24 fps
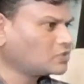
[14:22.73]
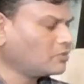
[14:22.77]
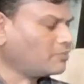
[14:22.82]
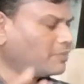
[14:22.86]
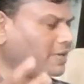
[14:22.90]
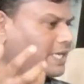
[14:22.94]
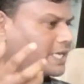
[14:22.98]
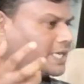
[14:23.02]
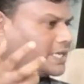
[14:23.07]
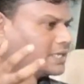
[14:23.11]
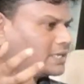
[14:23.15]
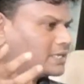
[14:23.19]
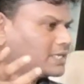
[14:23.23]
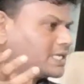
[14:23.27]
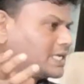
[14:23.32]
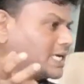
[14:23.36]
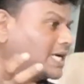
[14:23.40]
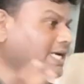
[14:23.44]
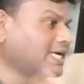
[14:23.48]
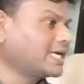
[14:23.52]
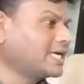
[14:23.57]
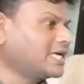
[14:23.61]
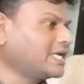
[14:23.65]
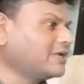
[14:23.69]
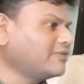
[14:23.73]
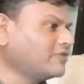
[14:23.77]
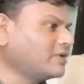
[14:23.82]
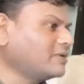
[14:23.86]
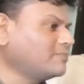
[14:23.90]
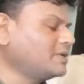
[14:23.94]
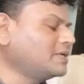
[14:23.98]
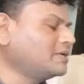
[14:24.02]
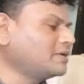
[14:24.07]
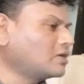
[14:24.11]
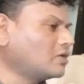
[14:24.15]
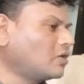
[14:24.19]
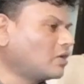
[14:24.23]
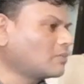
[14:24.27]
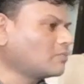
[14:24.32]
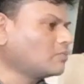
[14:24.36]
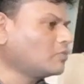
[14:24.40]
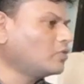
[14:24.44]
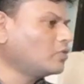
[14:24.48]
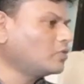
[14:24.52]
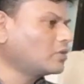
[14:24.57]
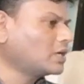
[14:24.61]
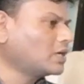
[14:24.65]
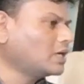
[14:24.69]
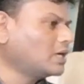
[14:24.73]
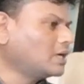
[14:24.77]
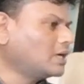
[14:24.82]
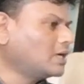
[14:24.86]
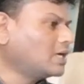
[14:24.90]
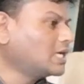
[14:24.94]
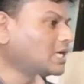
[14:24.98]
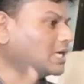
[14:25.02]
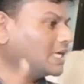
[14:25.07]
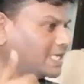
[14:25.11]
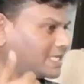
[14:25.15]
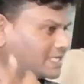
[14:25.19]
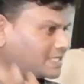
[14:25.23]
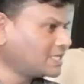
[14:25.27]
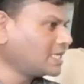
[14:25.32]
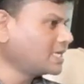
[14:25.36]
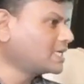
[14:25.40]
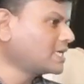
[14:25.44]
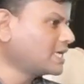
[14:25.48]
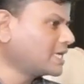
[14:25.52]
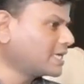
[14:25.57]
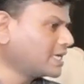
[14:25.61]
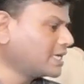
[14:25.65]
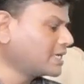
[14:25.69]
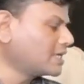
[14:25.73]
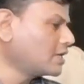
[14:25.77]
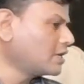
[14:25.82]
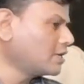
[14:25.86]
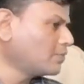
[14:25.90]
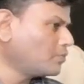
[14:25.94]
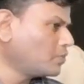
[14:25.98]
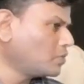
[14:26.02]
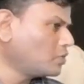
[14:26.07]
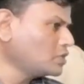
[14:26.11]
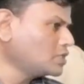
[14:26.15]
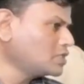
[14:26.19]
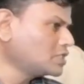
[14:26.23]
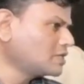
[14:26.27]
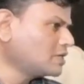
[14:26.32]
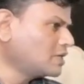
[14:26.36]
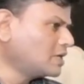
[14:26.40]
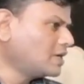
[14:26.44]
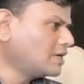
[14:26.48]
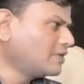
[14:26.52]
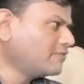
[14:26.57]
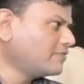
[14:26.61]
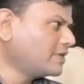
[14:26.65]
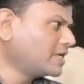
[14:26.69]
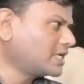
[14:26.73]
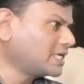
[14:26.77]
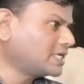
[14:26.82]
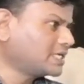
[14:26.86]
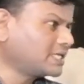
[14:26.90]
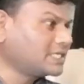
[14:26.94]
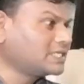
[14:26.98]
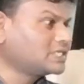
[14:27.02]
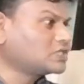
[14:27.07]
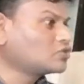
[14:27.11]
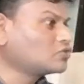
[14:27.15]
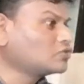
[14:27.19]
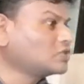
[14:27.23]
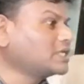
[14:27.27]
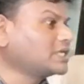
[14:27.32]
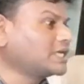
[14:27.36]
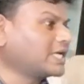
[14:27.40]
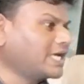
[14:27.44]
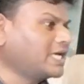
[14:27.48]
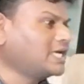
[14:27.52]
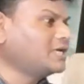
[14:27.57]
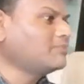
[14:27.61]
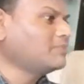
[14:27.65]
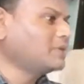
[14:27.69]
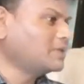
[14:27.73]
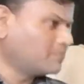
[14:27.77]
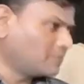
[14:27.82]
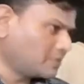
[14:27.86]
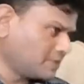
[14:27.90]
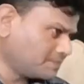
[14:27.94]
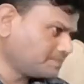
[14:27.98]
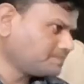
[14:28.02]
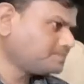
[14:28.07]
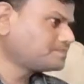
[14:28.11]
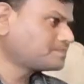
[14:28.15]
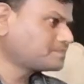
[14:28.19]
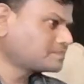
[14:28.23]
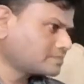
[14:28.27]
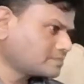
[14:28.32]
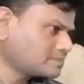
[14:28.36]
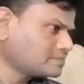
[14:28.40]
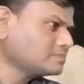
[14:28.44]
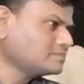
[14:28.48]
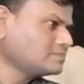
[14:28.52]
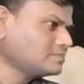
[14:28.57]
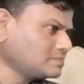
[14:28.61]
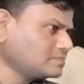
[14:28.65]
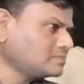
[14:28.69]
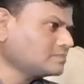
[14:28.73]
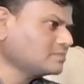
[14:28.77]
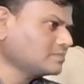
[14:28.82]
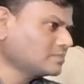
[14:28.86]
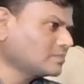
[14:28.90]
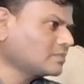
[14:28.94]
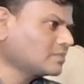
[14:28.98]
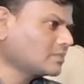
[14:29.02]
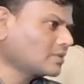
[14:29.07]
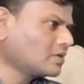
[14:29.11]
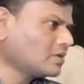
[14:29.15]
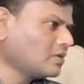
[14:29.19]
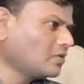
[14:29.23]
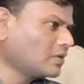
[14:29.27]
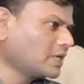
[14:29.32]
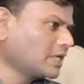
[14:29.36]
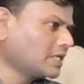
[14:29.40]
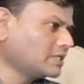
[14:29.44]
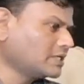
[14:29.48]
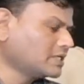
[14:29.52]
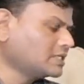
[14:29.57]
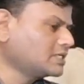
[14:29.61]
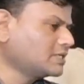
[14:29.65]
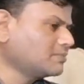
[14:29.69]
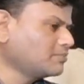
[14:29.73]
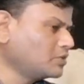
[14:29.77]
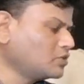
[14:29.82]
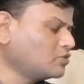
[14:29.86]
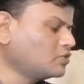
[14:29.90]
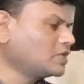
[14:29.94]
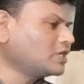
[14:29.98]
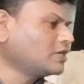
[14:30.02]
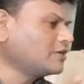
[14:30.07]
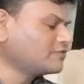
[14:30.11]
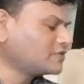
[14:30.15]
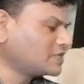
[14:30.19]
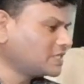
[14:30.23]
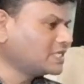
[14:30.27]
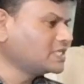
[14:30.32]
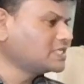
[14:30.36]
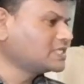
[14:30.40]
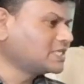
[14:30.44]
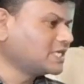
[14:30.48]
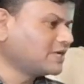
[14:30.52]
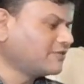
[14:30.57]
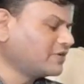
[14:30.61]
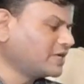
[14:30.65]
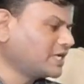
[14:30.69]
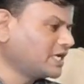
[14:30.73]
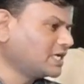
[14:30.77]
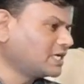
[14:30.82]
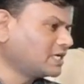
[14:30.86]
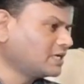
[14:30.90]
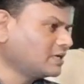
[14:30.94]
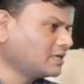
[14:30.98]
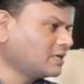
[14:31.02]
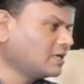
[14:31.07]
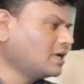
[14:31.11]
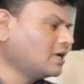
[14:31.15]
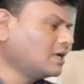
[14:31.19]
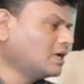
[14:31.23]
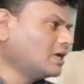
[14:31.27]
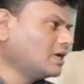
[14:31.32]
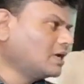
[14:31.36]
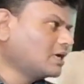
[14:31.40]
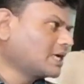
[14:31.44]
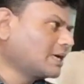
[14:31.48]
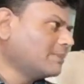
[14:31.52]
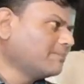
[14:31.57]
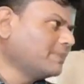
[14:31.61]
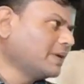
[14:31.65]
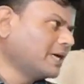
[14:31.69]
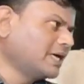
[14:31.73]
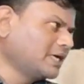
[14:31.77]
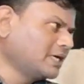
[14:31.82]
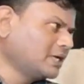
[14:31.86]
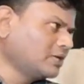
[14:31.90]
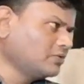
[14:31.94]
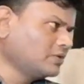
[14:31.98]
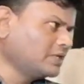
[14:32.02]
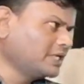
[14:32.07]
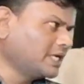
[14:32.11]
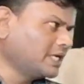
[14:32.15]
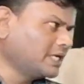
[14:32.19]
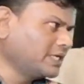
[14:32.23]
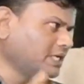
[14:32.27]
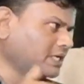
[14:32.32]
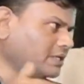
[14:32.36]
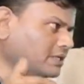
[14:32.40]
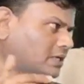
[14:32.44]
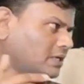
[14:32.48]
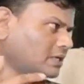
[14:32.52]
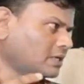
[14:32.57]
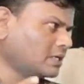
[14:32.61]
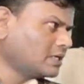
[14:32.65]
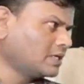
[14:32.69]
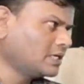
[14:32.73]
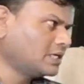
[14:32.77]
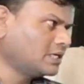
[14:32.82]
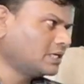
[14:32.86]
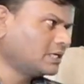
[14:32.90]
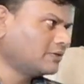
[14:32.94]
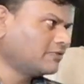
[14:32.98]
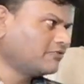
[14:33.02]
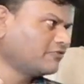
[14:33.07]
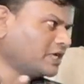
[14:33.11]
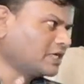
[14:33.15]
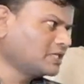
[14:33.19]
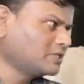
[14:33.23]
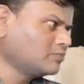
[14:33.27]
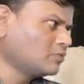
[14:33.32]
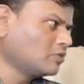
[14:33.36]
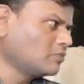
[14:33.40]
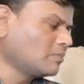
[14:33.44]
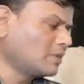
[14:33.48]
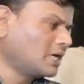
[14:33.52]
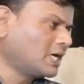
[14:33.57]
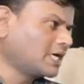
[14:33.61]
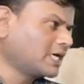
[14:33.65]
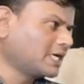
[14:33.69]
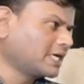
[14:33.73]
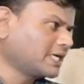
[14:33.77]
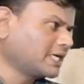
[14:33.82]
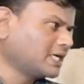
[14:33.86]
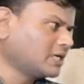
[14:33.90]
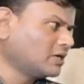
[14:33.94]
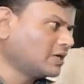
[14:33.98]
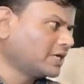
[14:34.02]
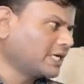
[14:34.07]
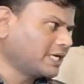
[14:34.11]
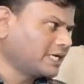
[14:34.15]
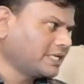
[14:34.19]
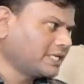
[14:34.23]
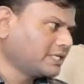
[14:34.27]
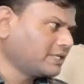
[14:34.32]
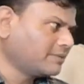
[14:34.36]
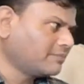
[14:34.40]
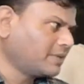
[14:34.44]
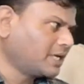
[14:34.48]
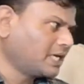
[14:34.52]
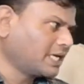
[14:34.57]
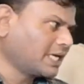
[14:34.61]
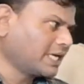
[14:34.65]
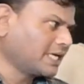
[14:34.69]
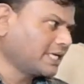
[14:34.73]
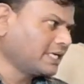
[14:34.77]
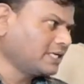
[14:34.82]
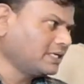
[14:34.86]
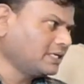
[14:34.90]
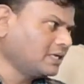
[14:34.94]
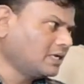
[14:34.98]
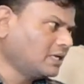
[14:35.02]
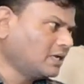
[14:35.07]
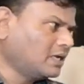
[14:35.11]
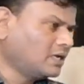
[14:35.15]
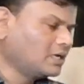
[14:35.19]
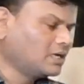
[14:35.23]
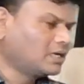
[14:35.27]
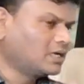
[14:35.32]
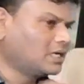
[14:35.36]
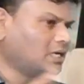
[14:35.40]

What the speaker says: So my targeting will be a lot more laser targeted approach where I reach to the right people. Okay, this is the beauty of Sales Navigator. Comparing to any other Facebook marketing or any other marketing,